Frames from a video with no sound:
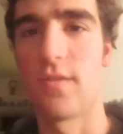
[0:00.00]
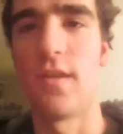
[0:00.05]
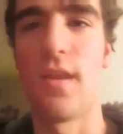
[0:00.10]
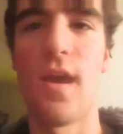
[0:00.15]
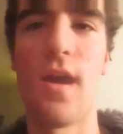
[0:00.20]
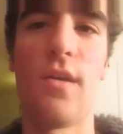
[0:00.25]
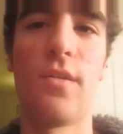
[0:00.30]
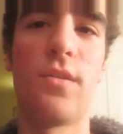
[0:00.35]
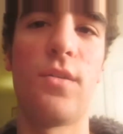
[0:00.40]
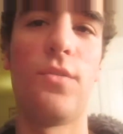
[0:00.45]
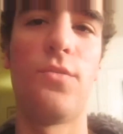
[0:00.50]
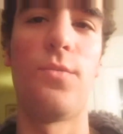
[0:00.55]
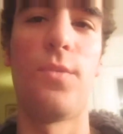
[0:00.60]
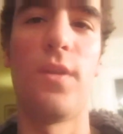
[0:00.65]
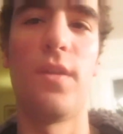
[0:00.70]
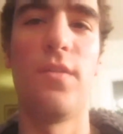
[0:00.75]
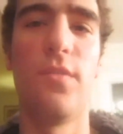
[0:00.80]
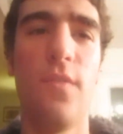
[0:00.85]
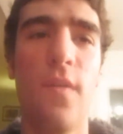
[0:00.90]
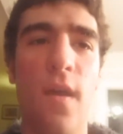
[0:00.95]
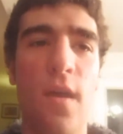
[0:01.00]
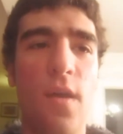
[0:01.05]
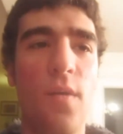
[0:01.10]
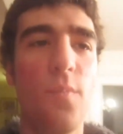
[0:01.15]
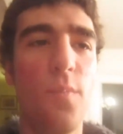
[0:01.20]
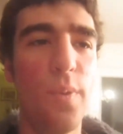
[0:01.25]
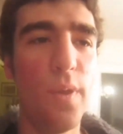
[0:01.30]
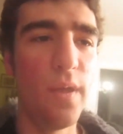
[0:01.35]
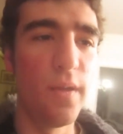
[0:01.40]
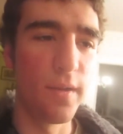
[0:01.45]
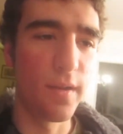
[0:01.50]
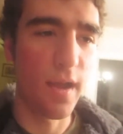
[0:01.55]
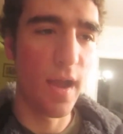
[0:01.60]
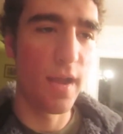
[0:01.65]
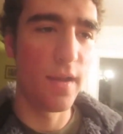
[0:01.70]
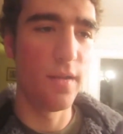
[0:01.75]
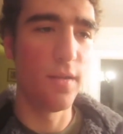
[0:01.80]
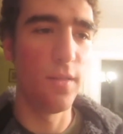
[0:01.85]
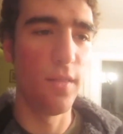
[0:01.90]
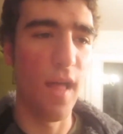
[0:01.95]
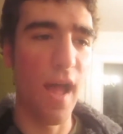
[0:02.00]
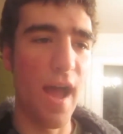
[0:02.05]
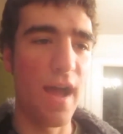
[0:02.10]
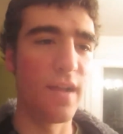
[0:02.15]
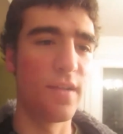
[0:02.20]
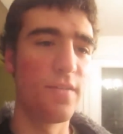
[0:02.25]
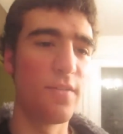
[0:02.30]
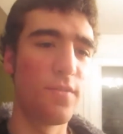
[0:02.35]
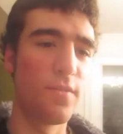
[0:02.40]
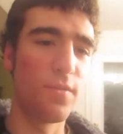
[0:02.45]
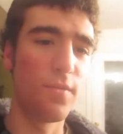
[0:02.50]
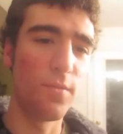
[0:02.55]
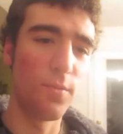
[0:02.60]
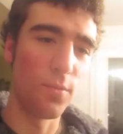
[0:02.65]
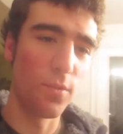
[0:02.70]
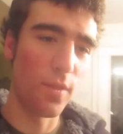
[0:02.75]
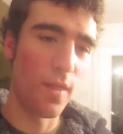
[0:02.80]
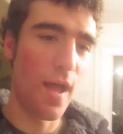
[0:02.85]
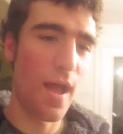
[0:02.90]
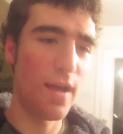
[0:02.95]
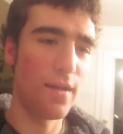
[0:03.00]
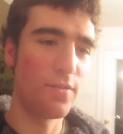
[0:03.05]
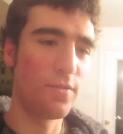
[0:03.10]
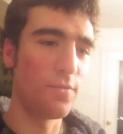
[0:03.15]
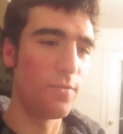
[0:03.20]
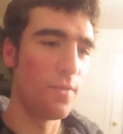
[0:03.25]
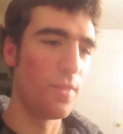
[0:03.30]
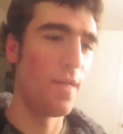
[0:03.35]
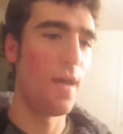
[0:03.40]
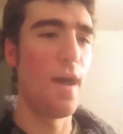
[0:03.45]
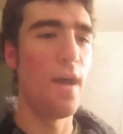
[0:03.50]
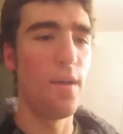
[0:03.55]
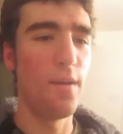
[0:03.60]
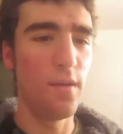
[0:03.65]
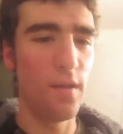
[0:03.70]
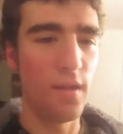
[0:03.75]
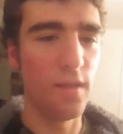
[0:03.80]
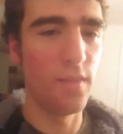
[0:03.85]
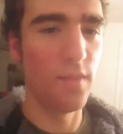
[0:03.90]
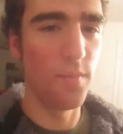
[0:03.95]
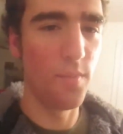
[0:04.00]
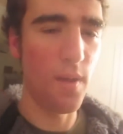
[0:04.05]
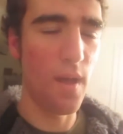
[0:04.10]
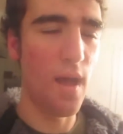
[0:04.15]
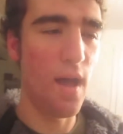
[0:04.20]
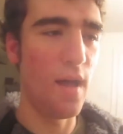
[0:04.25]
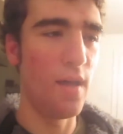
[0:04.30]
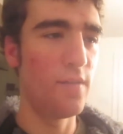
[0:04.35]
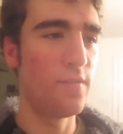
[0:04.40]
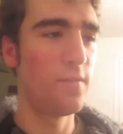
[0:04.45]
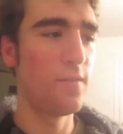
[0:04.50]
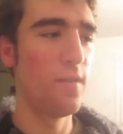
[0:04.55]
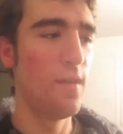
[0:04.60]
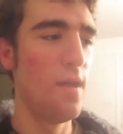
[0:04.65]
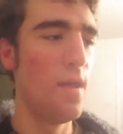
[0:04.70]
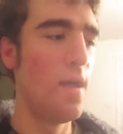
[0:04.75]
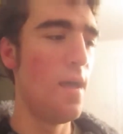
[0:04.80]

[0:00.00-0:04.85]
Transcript: now, because we've been kind of lax, relaxed with that in the past,